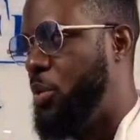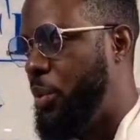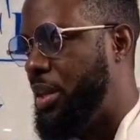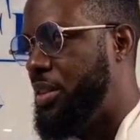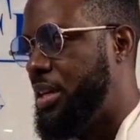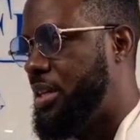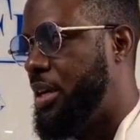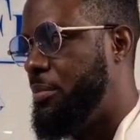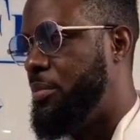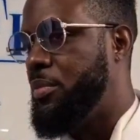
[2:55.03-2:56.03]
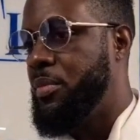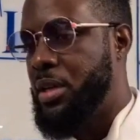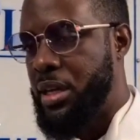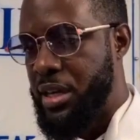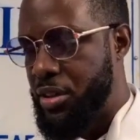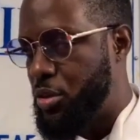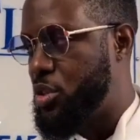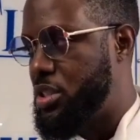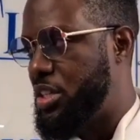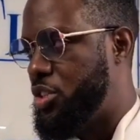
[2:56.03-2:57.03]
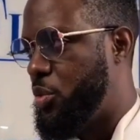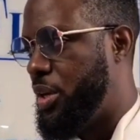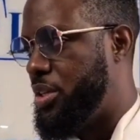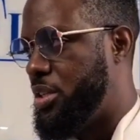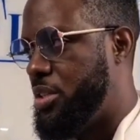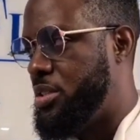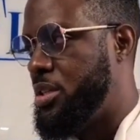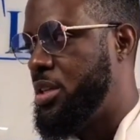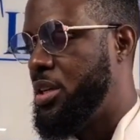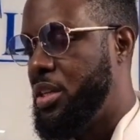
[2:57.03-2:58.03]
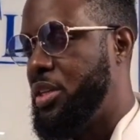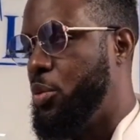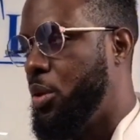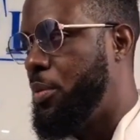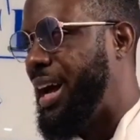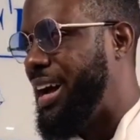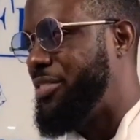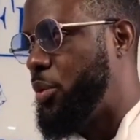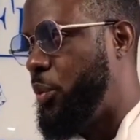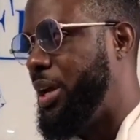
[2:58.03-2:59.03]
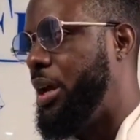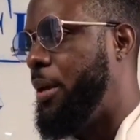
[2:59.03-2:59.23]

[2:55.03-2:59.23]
when they come in those situations, they will have to wait a